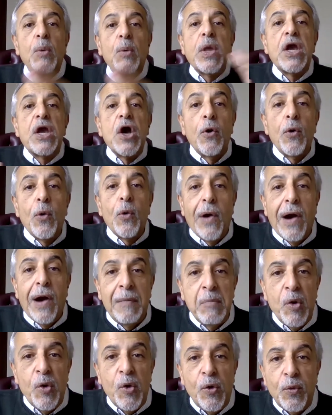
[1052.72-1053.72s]
and we go to
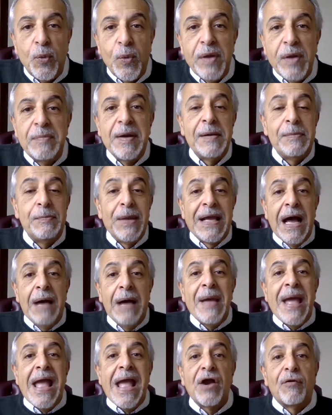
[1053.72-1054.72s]
our mood. We
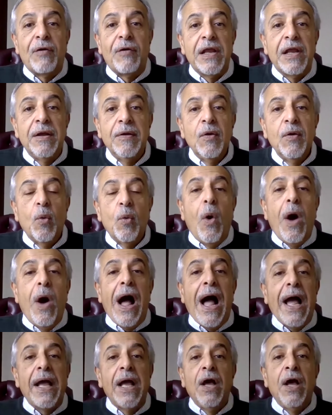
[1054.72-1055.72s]
become angry.
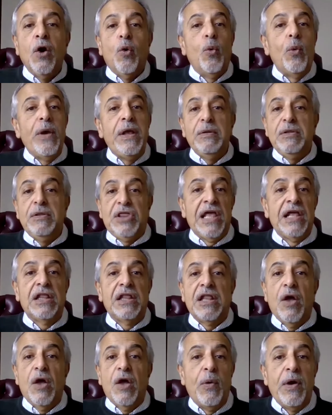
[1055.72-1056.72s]
Why? We
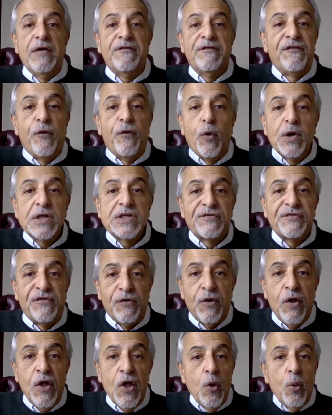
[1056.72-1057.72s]
think that we're
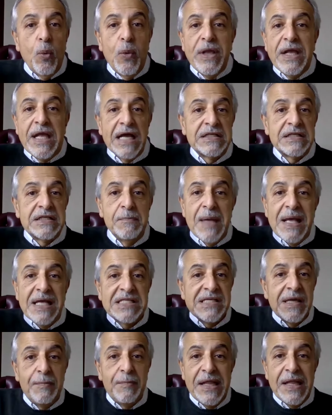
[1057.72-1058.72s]
forceful. We get to
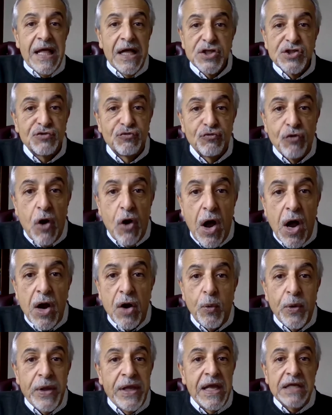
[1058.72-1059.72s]
make somebody else
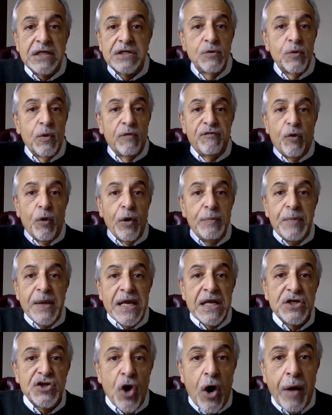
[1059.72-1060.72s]
wrong. We get to avoid
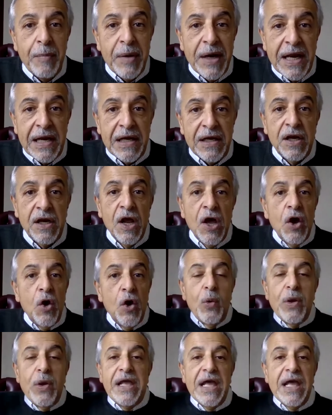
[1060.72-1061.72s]
being dominated.
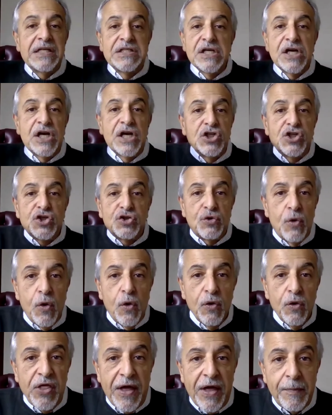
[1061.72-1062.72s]
We get to
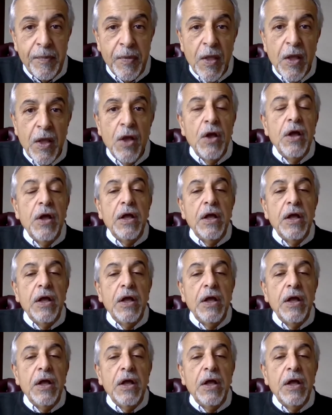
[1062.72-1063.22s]
control them.